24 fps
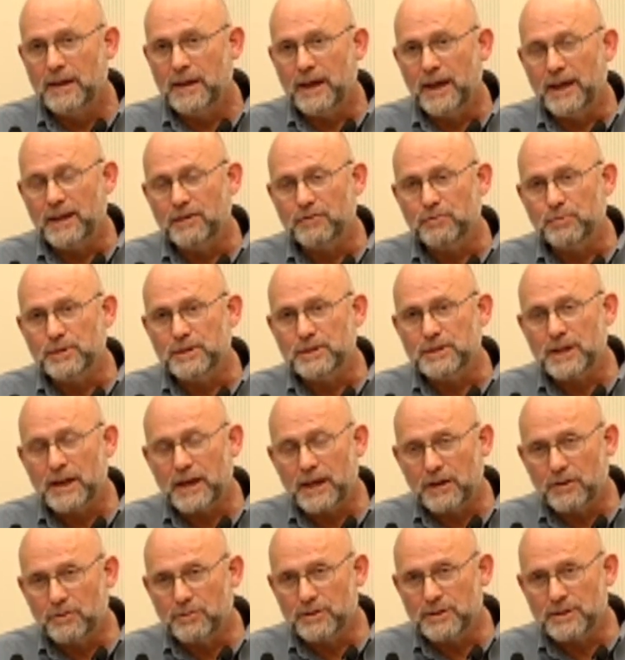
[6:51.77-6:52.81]
And if we
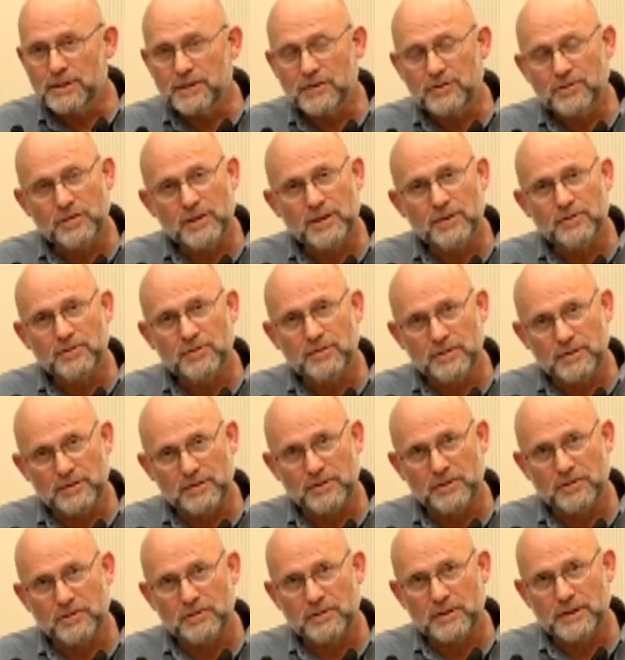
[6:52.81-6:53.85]
take what he says
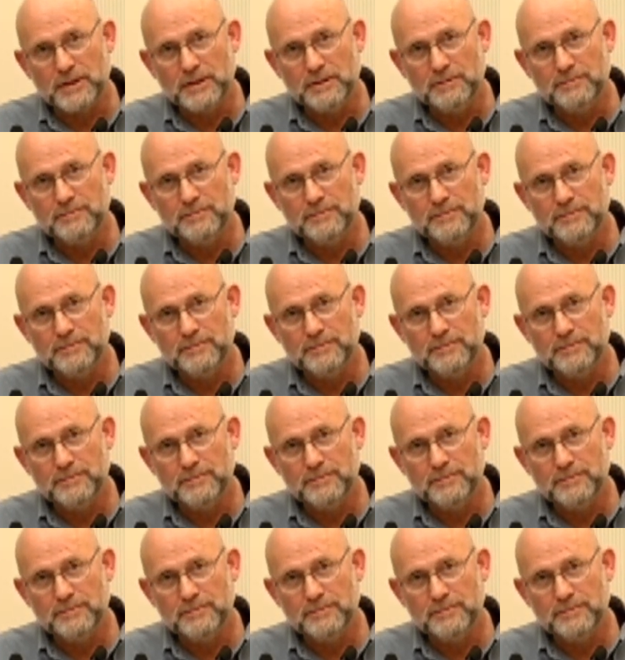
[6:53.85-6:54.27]
seriously,